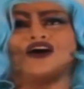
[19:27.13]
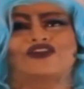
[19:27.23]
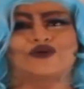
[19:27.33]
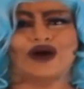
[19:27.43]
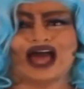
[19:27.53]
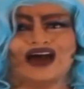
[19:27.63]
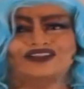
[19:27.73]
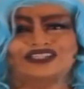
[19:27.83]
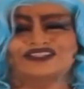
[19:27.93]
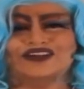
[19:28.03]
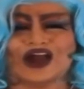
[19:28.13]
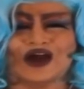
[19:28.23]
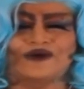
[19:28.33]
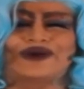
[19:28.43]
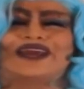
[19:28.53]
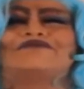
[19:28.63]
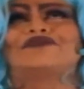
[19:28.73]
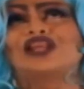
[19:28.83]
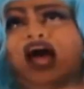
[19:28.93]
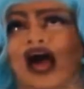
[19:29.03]
they felt a little bit like I thought your
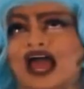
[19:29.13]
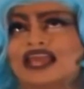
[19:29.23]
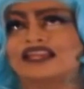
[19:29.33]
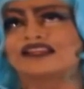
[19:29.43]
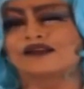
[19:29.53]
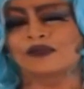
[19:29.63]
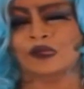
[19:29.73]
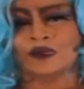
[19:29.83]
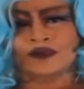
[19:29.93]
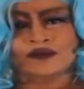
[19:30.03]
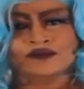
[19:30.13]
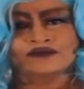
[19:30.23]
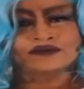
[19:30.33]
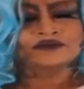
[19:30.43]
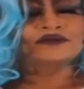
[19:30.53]
movements in the last video were a little bit like